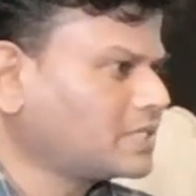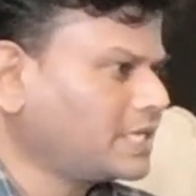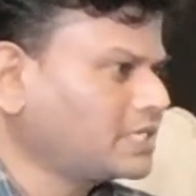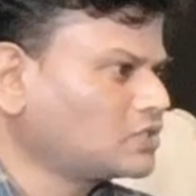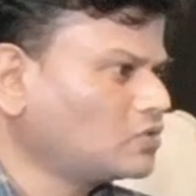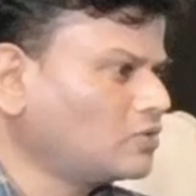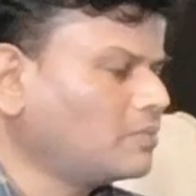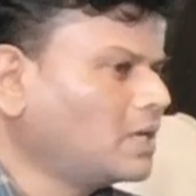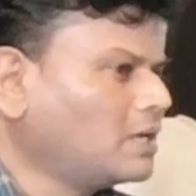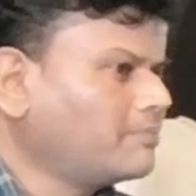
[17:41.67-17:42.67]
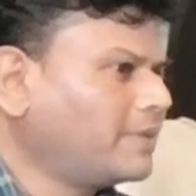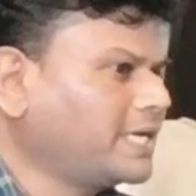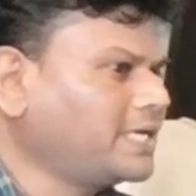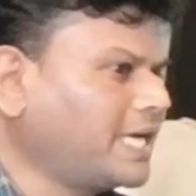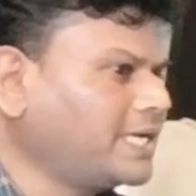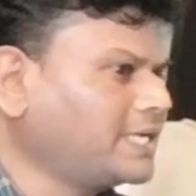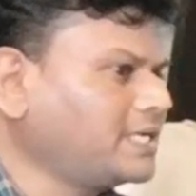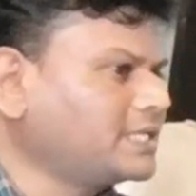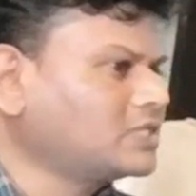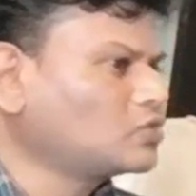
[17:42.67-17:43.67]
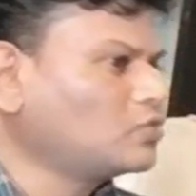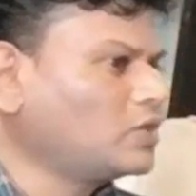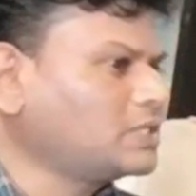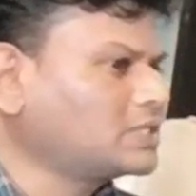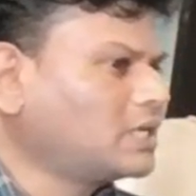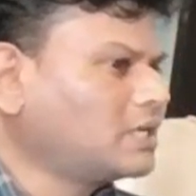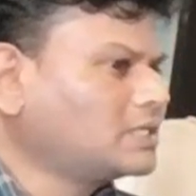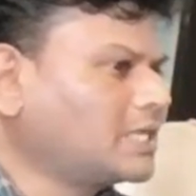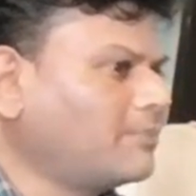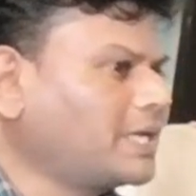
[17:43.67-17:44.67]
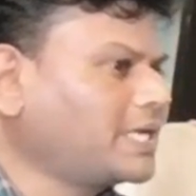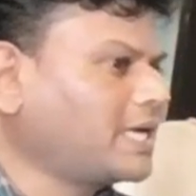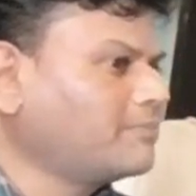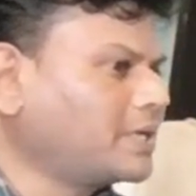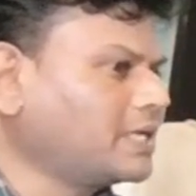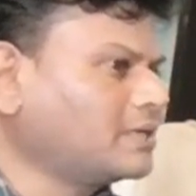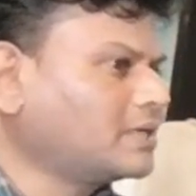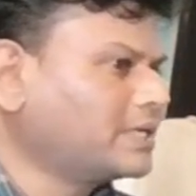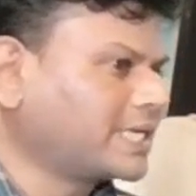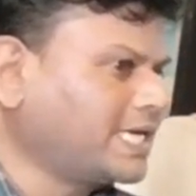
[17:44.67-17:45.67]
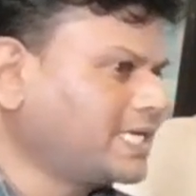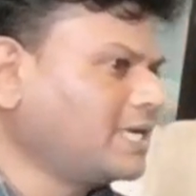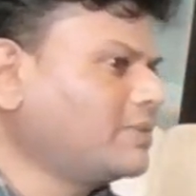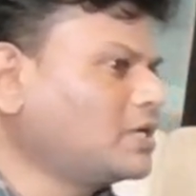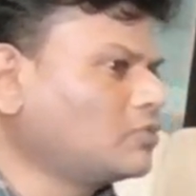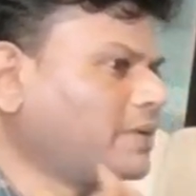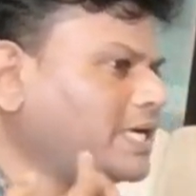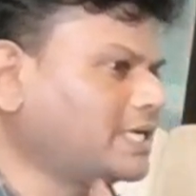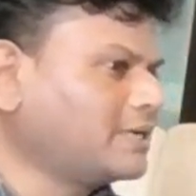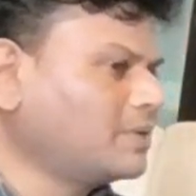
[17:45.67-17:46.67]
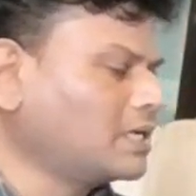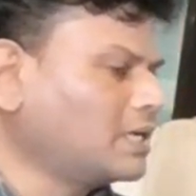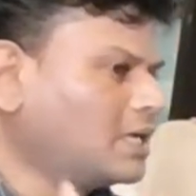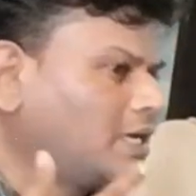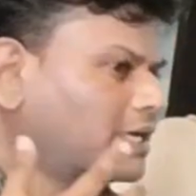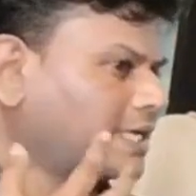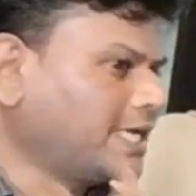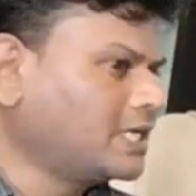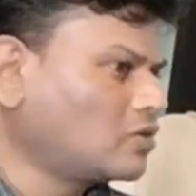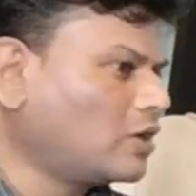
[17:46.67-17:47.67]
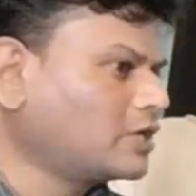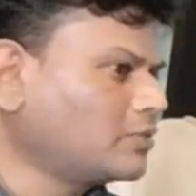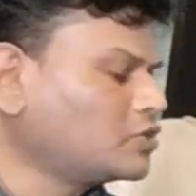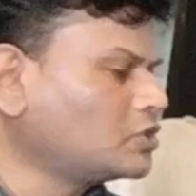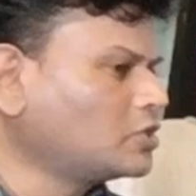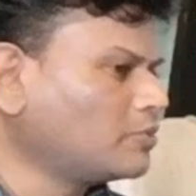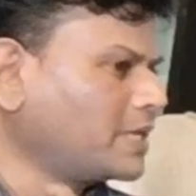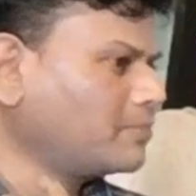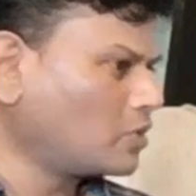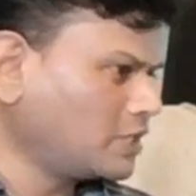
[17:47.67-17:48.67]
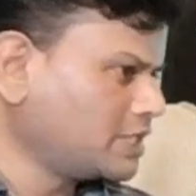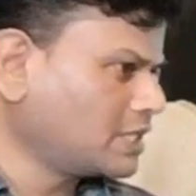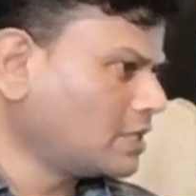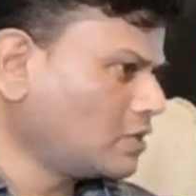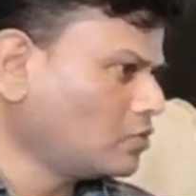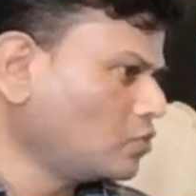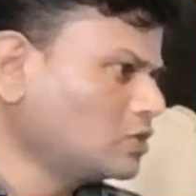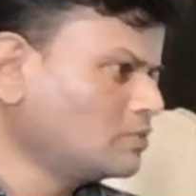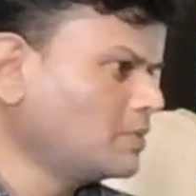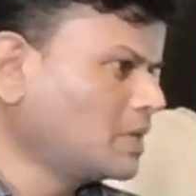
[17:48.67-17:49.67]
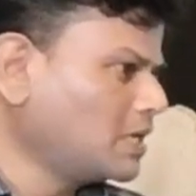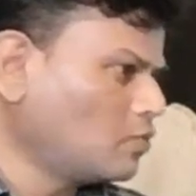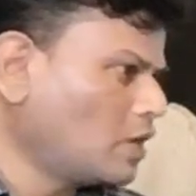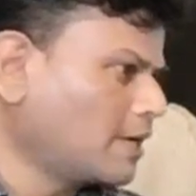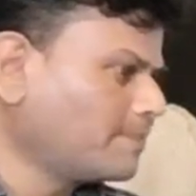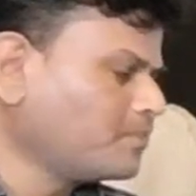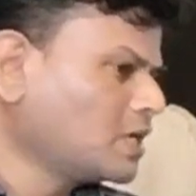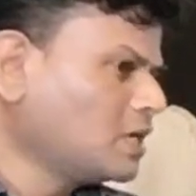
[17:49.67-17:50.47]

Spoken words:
Correct. So my hiring is towards somebody can bring right element to my table, right contribution to my project. Those people I want.